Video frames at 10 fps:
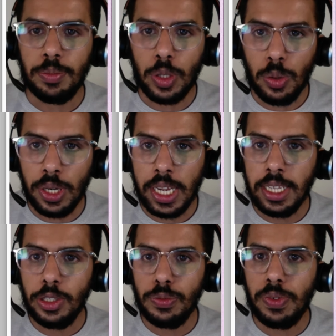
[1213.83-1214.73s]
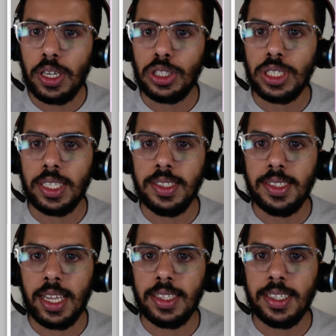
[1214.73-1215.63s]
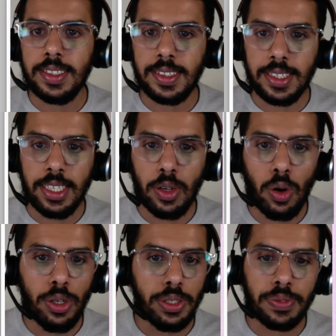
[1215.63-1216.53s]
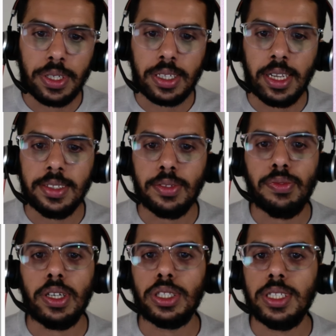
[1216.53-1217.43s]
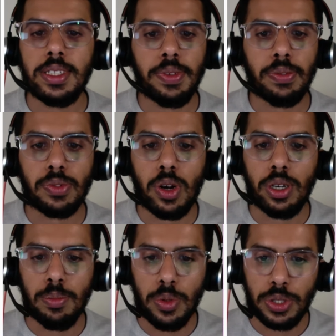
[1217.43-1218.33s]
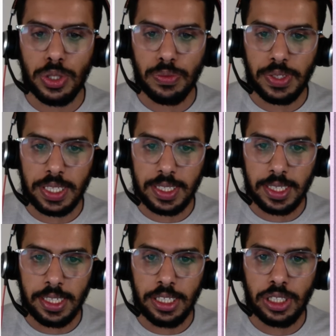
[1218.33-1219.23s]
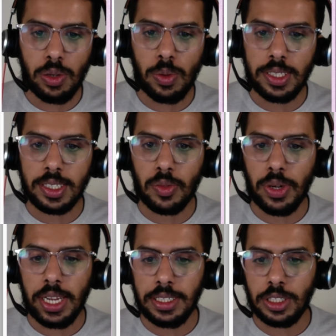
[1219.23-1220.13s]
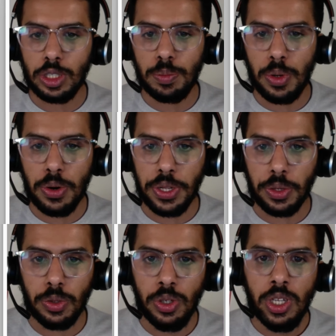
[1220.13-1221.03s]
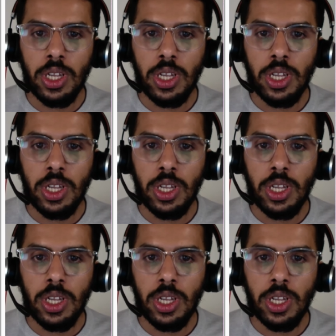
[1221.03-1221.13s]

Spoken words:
Go ahead to functions and then see all different kinds of functions we have got. Most of these initial ones are related to Podio.